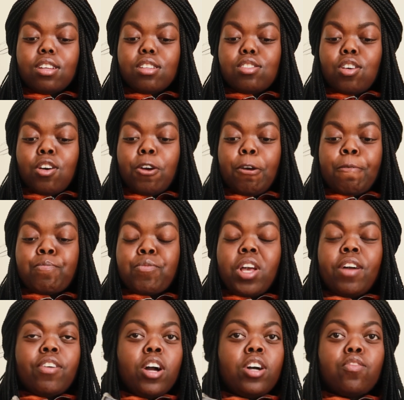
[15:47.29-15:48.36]
So
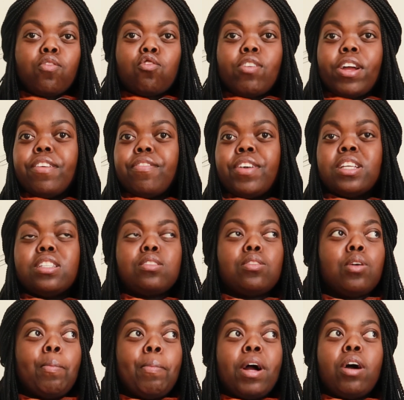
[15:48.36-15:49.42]
I've heard great things
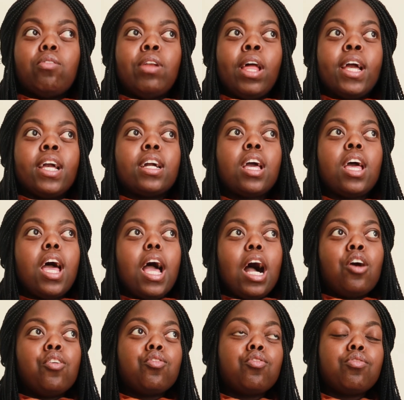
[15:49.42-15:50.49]
about like
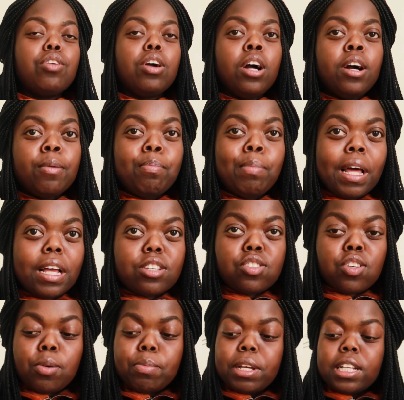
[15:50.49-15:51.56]
how uh, black
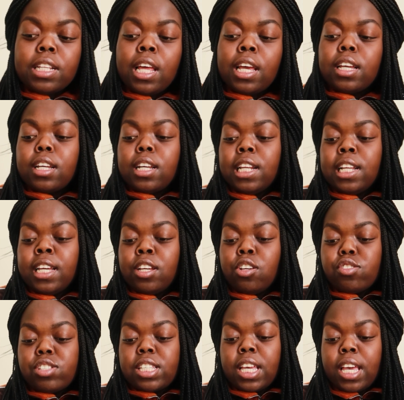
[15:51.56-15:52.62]
soap can like clear
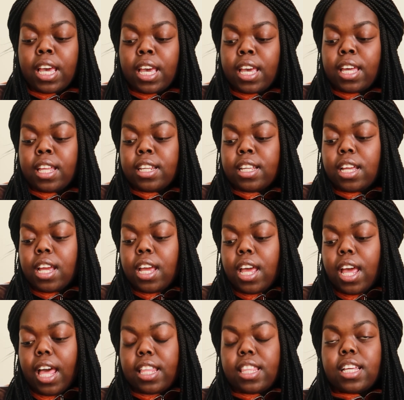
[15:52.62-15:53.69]
your skin
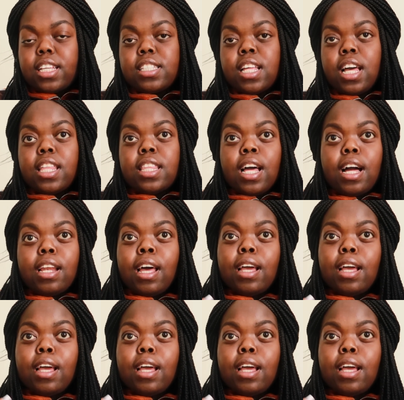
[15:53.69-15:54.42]
and things like that.